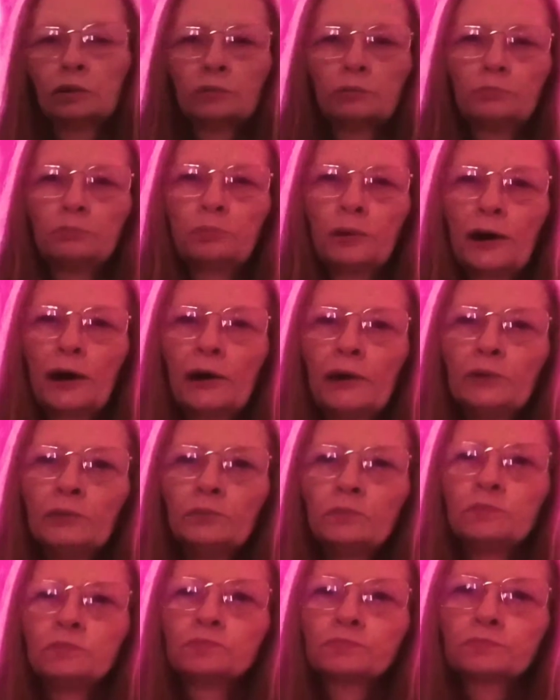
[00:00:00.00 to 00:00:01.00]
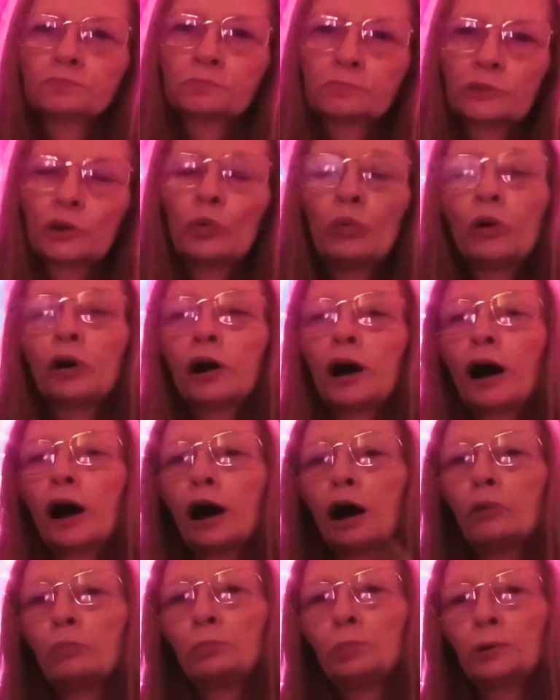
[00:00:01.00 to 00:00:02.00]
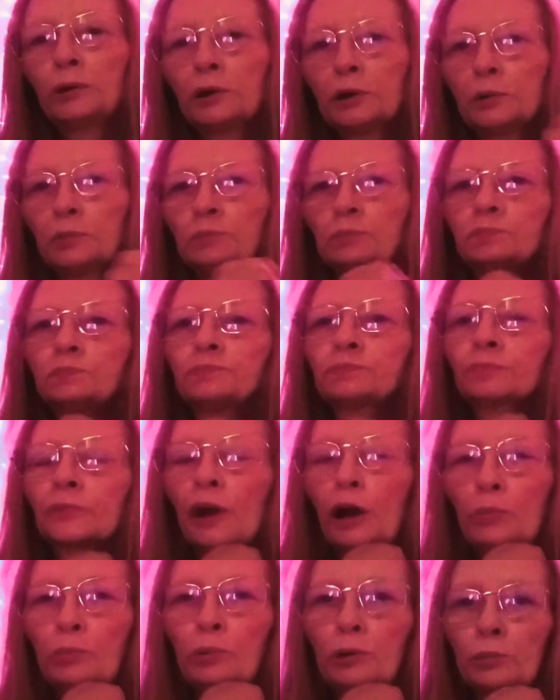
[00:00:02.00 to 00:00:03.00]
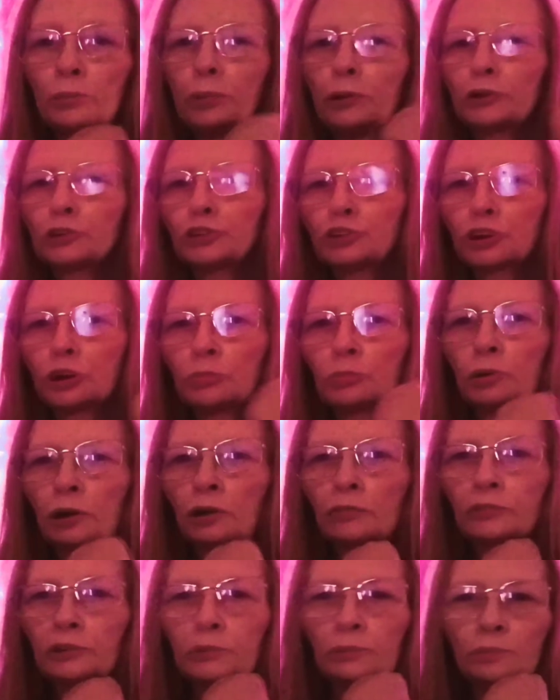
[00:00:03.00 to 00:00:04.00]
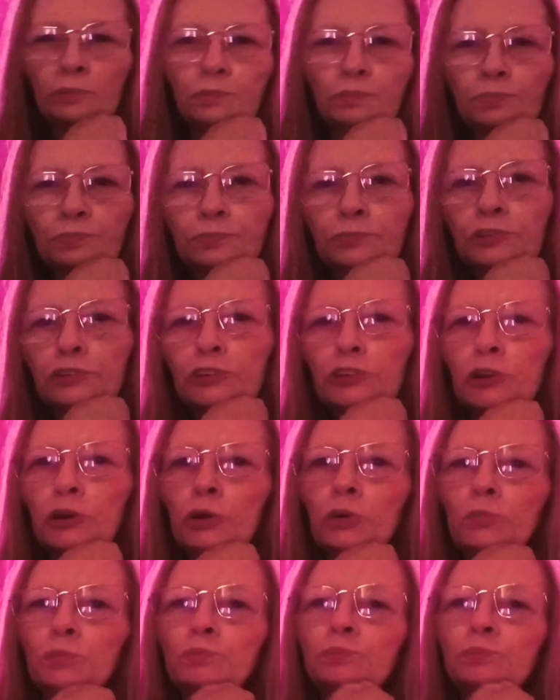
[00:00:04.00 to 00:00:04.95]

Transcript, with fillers: But well, I'll put a, I'll put a picture up of it. So,